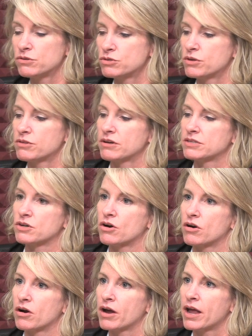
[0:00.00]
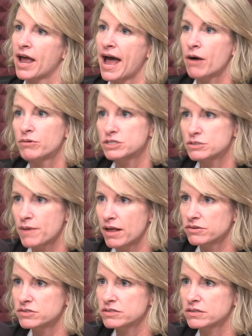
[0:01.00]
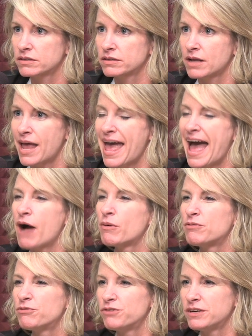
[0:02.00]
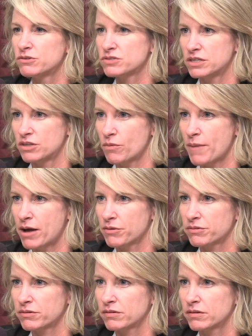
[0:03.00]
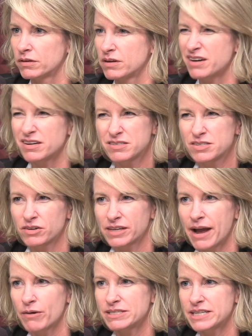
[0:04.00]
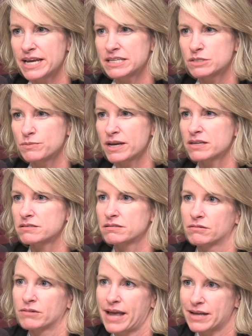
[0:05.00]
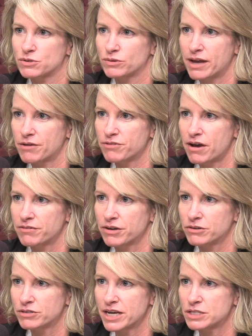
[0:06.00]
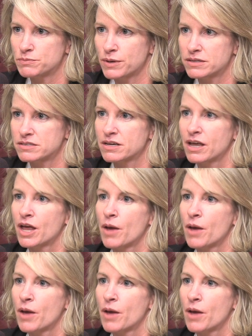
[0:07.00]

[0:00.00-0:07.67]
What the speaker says: those three things are how it smells, how it feels in their mouth. Not necessarily how it tastes, because cats only have 500 taste buds,